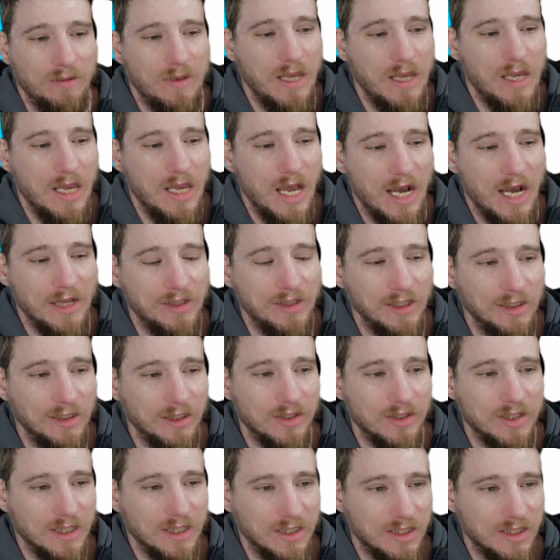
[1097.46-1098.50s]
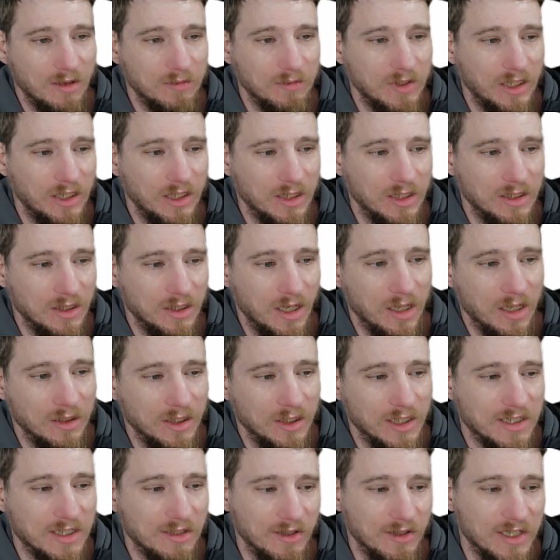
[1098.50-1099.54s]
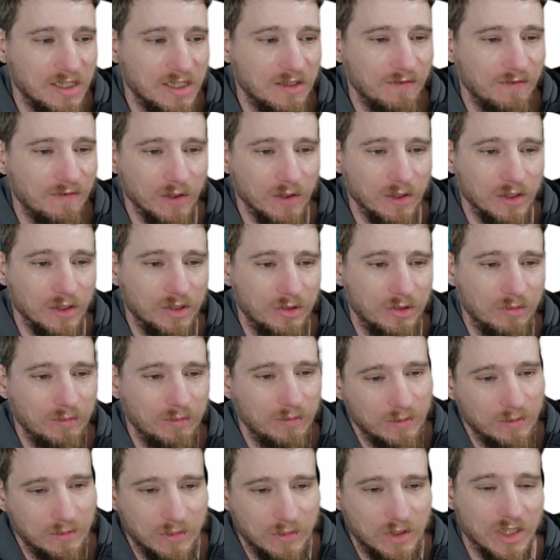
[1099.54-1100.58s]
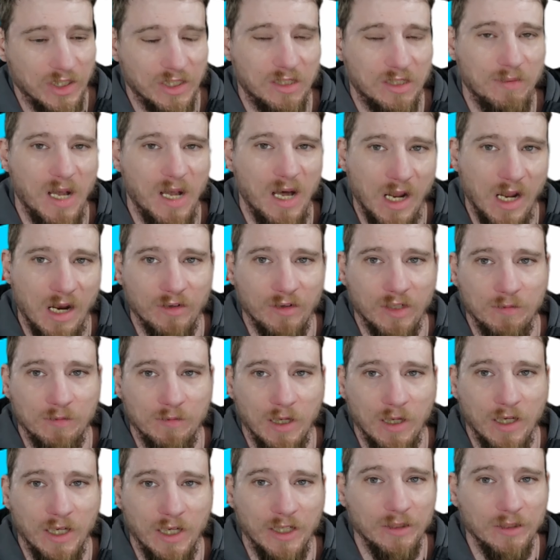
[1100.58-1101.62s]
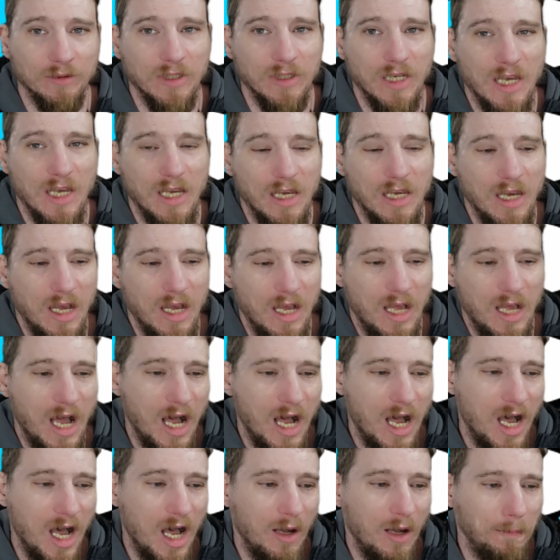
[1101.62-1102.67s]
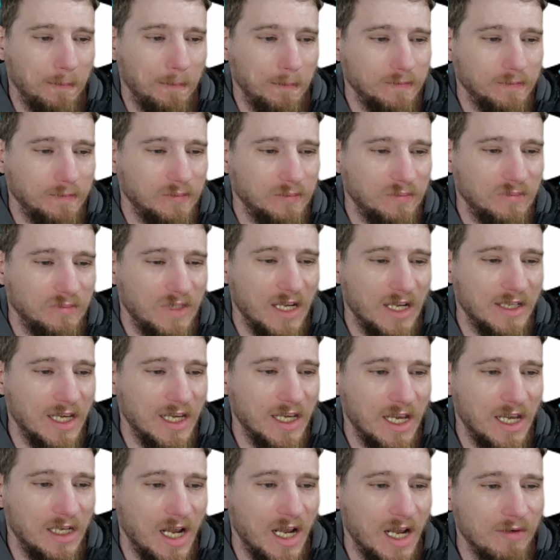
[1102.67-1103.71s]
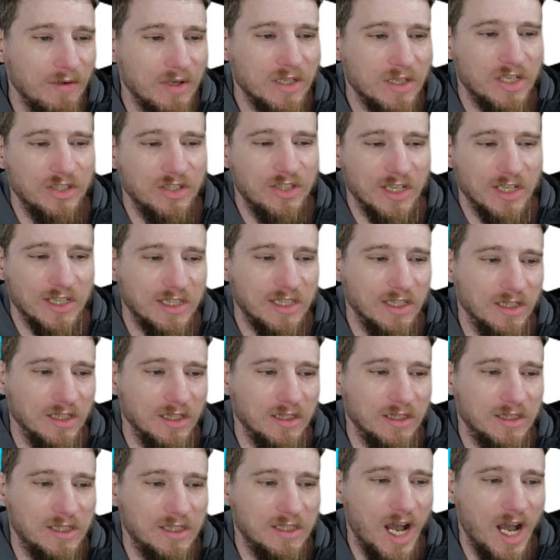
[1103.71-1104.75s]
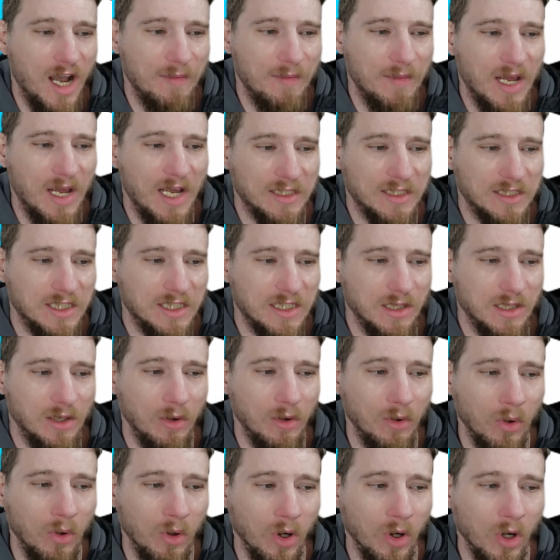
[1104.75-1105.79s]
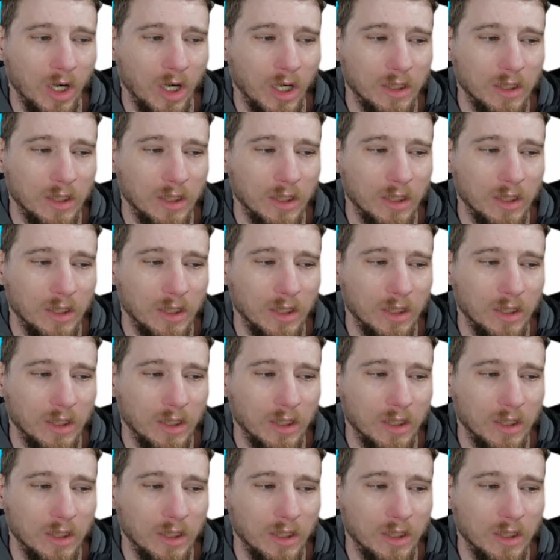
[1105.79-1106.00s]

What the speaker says: I think there's something on this list for just about everybody. Again, I would suggest the Timex or